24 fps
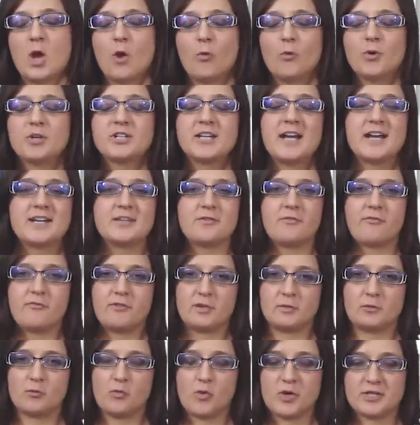What kind of
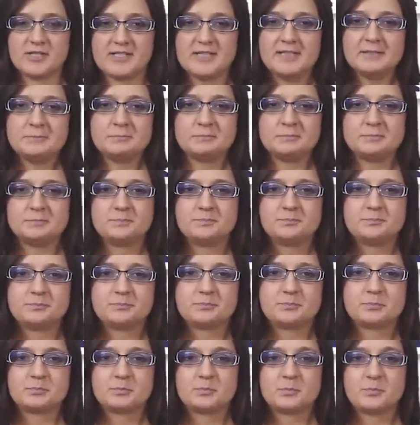film was it?
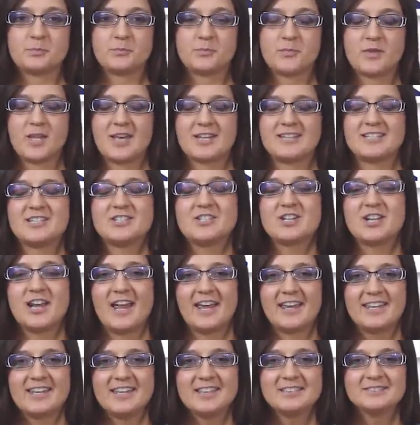Did you
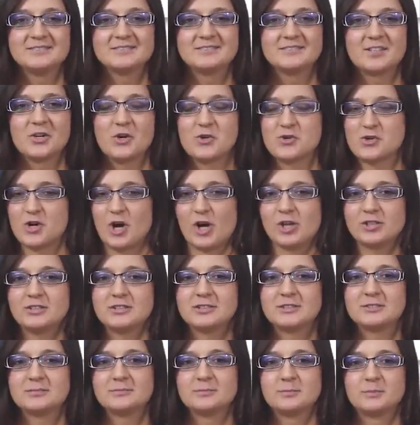like it or
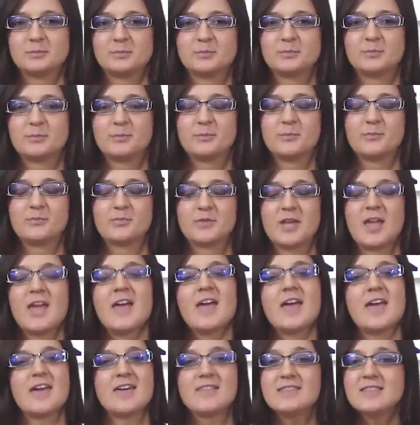not?
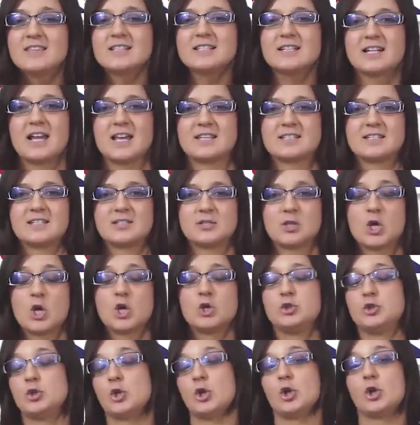In this lesson,
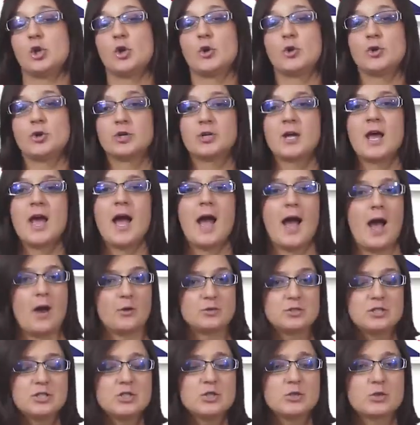you'll learn how
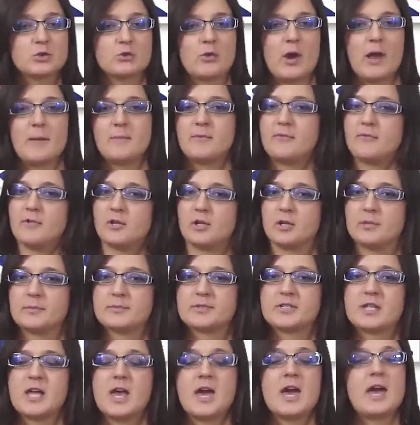to describe
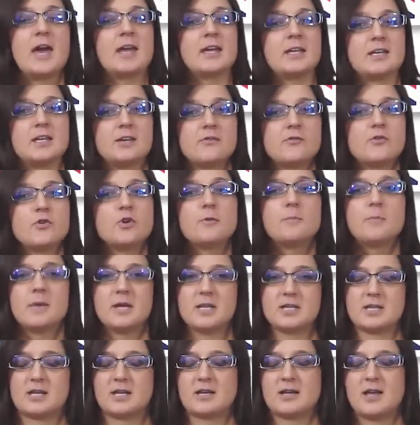films and give your
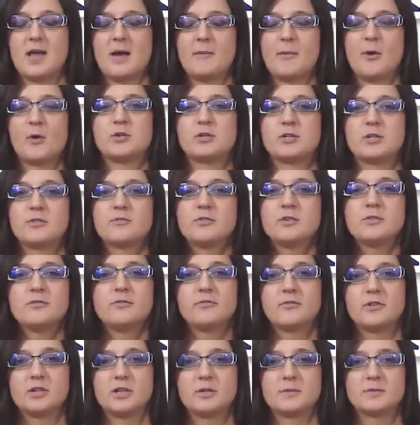opinion about different
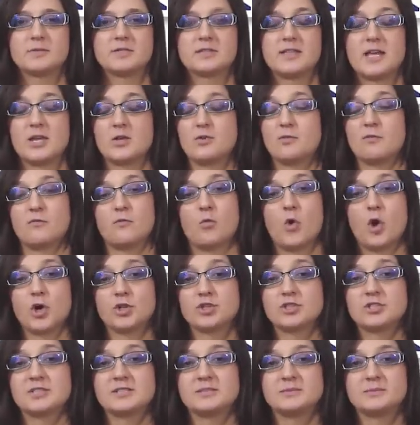films that you've
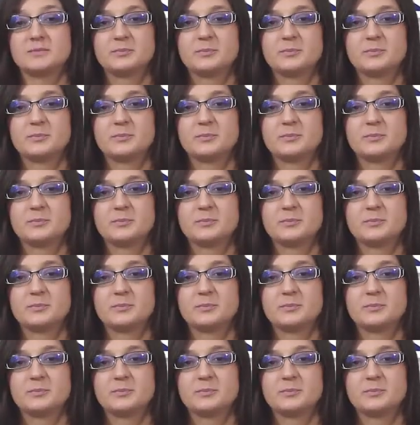watched.